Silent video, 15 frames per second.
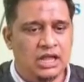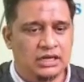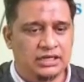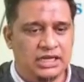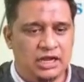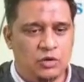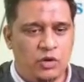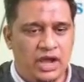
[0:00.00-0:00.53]

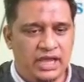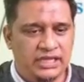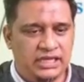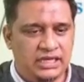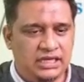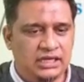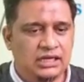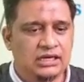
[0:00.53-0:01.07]
the
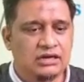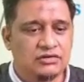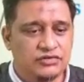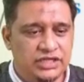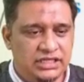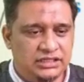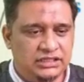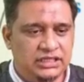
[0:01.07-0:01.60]
wire
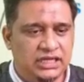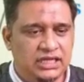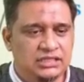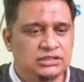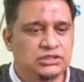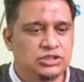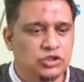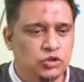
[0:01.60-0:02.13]

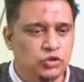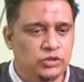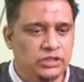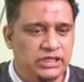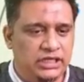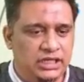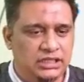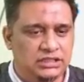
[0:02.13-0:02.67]
returns to
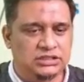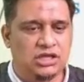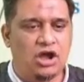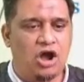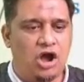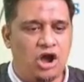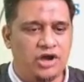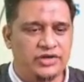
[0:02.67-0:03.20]
its
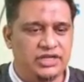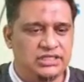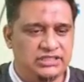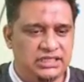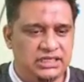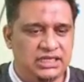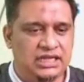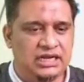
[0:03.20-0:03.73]

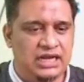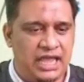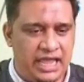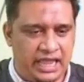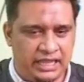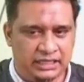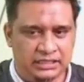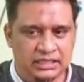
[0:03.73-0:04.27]
original
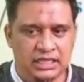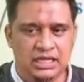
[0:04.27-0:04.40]
length.